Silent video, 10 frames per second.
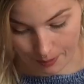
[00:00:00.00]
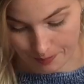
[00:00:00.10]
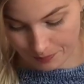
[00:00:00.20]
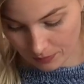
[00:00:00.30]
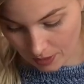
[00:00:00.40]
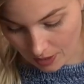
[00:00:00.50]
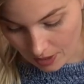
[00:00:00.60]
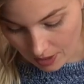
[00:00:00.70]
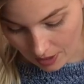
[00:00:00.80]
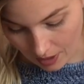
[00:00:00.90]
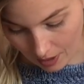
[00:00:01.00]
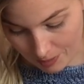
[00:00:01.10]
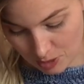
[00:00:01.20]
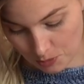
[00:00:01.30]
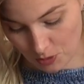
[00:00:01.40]
but
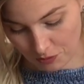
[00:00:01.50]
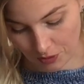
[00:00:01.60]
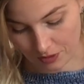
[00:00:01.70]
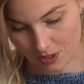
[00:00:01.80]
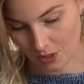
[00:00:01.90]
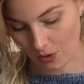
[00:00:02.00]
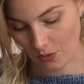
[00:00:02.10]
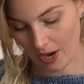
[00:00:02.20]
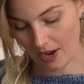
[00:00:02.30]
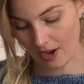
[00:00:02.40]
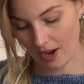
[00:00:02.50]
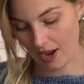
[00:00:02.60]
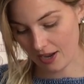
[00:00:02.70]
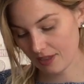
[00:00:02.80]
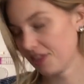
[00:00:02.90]
it's beautiful. So
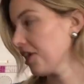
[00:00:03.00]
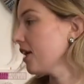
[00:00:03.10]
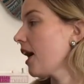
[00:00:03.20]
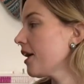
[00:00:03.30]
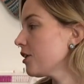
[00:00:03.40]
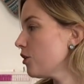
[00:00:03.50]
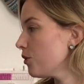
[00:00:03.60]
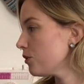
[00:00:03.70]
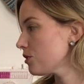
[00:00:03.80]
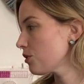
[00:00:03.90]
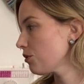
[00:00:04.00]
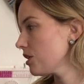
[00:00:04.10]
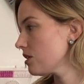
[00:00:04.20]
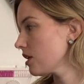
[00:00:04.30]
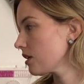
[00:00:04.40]
I think I used 3,
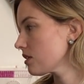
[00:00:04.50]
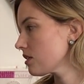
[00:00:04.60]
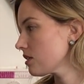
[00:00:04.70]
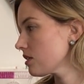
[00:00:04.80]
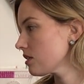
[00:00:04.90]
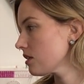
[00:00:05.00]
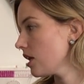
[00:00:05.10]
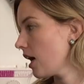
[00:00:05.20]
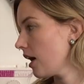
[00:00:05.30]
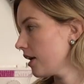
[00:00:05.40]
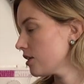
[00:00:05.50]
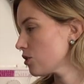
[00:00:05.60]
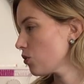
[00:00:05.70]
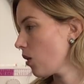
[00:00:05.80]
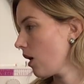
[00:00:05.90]
6, 9,
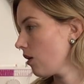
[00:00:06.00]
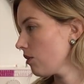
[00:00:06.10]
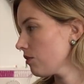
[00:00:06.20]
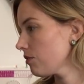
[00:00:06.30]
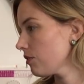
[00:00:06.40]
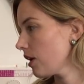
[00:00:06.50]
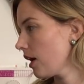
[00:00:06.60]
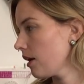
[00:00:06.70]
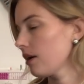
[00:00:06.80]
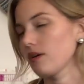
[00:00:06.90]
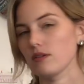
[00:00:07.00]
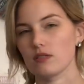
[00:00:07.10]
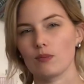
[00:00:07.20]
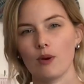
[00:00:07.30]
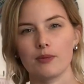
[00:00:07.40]
12,
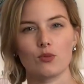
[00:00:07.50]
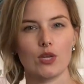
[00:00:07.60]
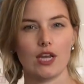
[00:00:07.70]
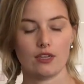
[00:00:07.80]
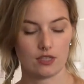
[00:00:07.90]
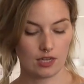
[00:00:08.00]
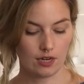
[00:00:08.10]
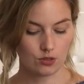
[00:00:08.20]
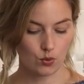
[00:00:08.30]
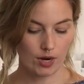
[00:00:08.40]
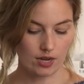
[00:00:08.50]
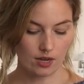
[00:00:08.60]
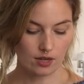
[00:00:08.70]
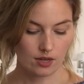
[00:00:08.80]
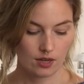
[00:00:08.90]
somewhere between 18 and
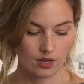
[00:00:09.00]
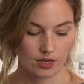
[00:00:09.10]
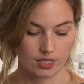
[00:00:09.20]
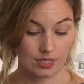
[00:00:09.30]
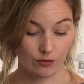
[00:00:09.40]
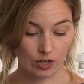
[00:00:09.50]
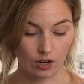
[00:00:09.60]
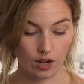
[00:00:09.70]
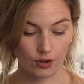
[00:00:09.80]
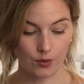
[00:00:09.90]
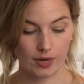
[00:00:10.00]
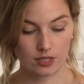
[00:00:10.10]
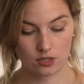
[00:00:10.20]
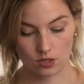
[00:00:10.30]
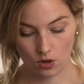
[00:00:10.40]
20 different
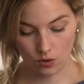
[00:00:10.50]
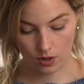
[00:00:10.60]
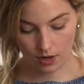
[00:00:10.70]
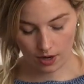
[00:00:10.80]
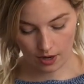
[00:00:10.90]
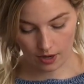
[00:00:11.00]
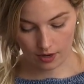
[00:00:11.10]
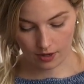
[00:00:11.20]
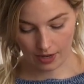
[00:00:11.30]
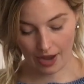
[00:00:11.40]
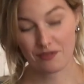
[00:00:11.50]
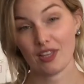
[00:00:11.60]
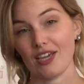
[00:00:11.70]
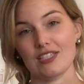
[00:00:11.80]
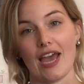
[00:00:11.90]
colorways. So I feel
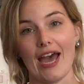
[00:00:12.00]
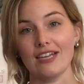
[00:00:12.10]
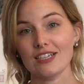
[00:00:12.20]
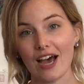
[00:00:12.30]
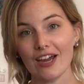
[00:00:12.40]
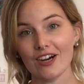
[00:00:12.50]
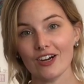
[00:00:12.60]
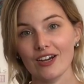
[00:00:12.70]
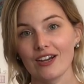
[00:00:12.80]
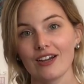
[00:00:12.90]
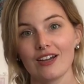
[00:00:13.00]
like as a hand dyer,